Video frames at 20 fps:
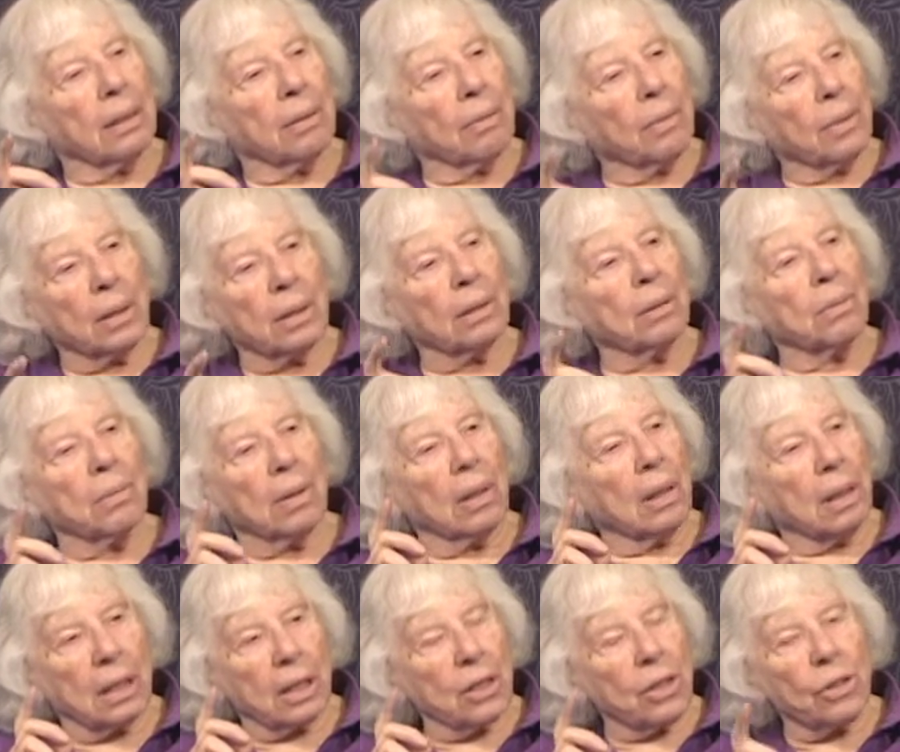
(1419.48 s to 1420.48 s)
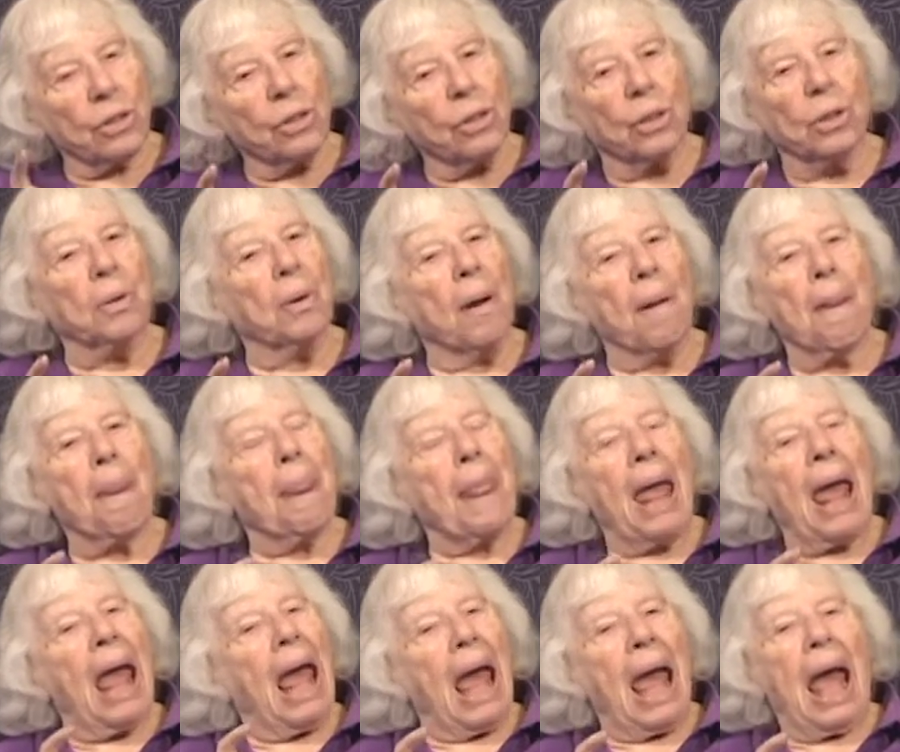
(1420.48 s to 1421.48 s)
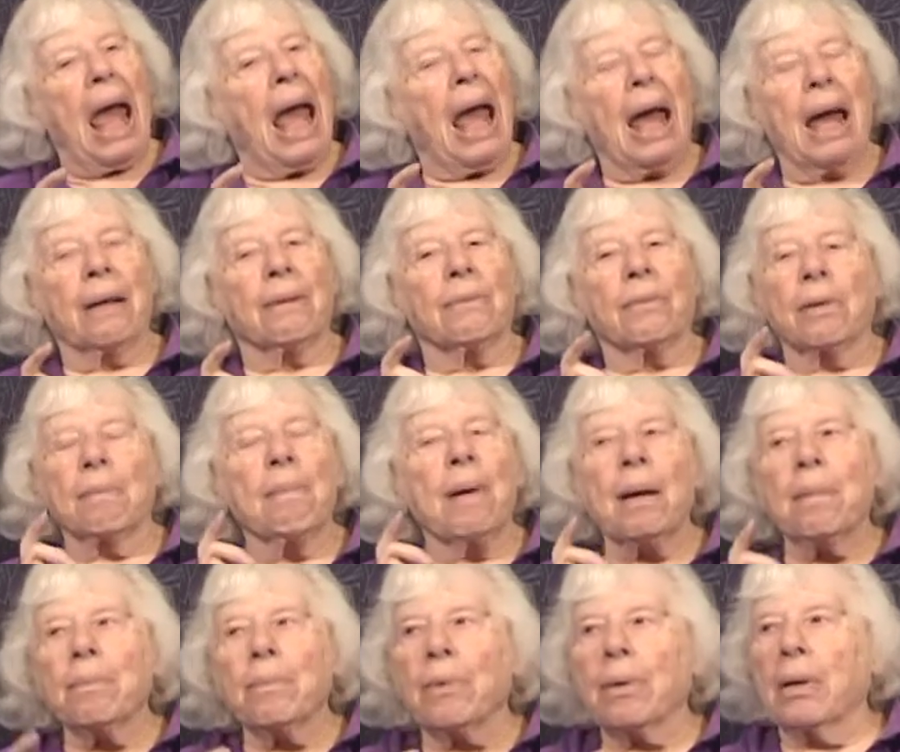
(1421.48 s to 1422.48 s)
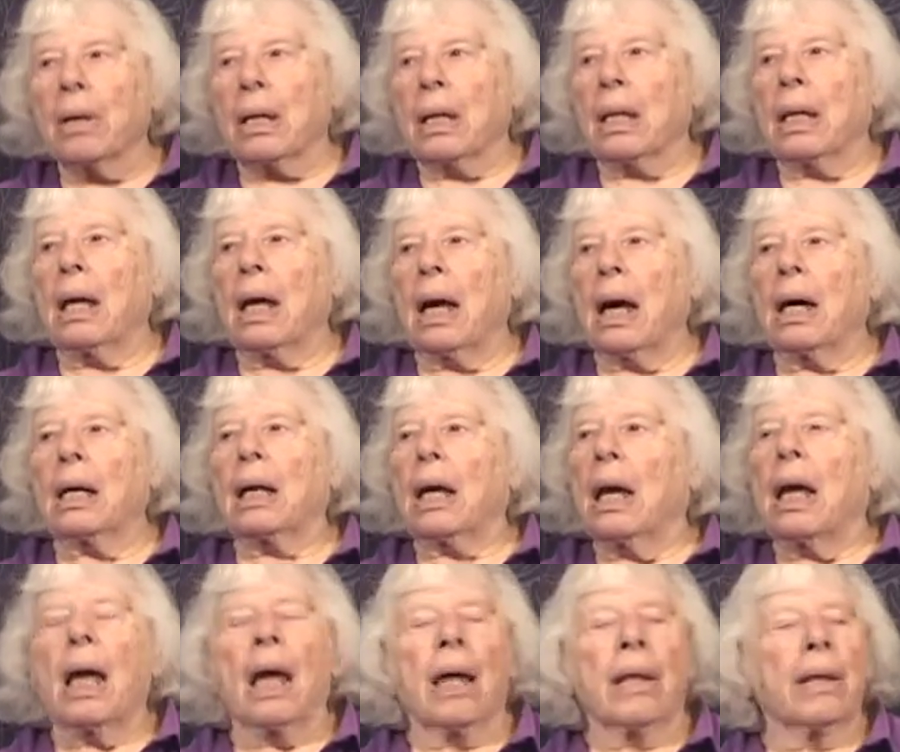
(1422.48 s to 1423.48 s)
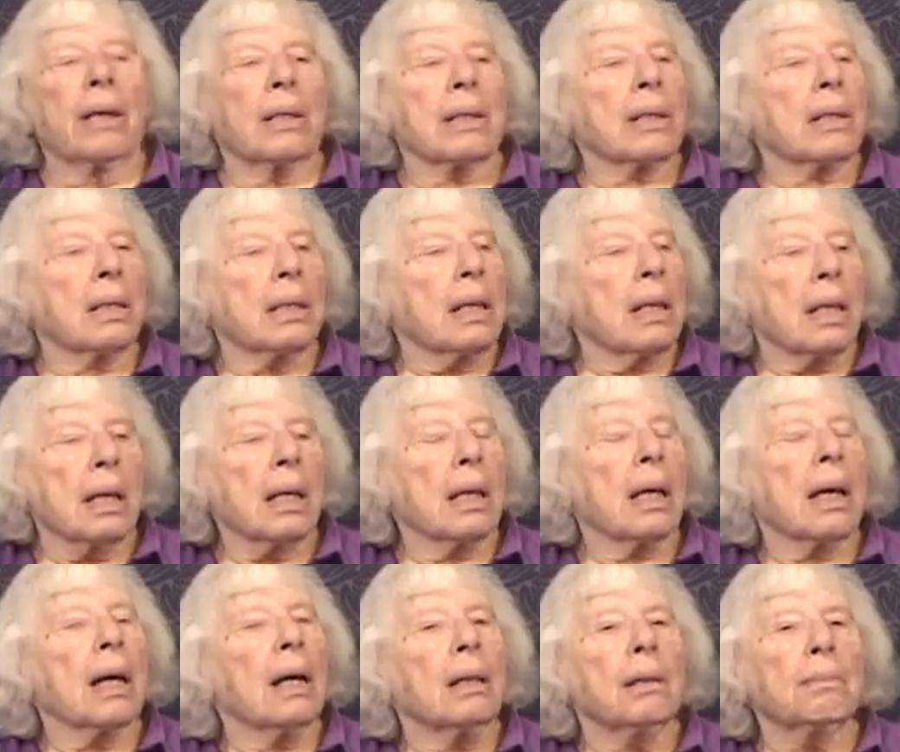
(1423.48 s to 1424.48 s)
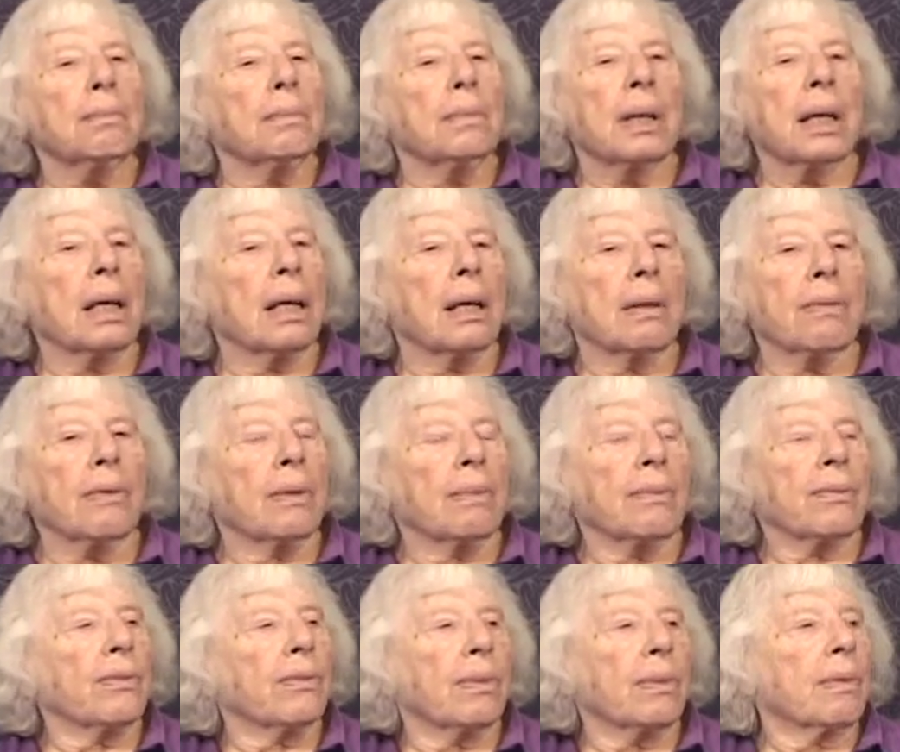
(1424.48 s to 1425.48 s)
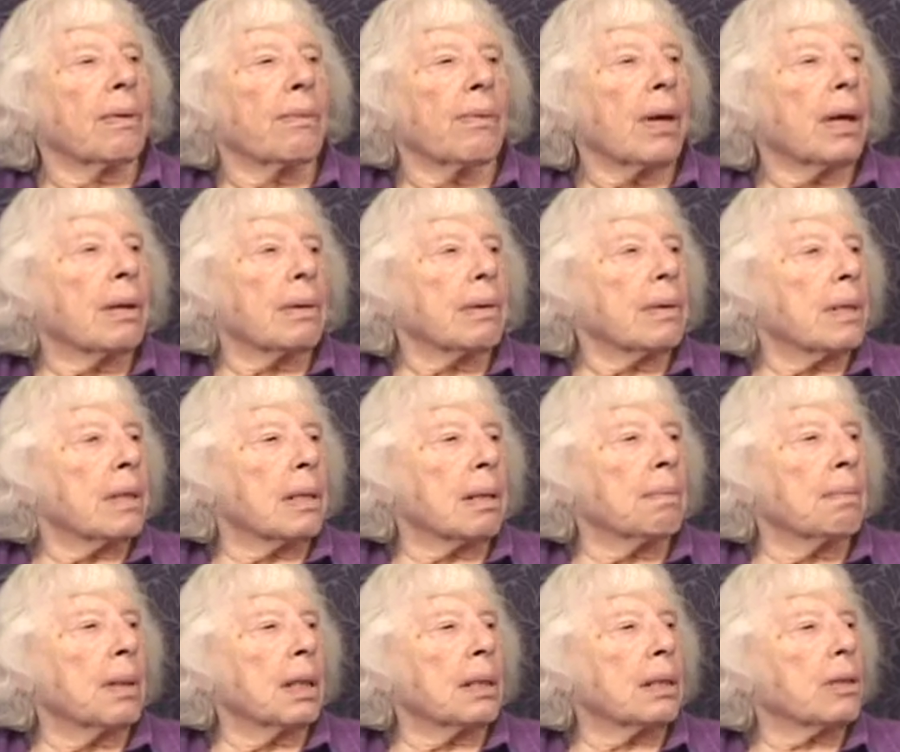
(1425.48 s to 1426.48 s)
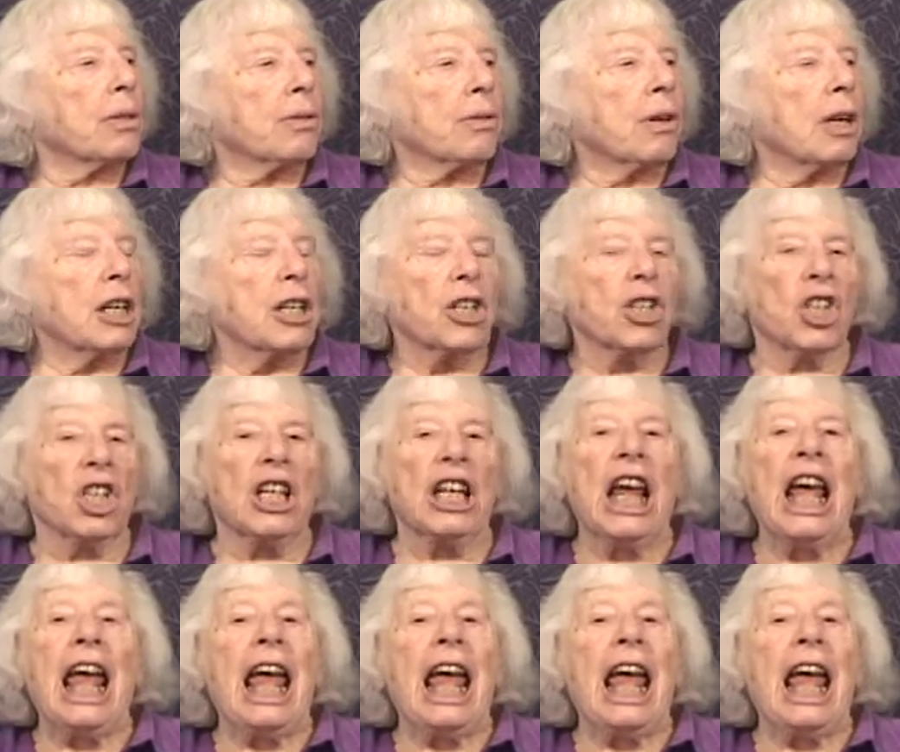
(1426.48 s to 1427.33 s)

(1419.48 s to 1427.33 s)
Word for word: in World War Two and remembering that. And they're seeking help, many of them, from the Veterans Administration,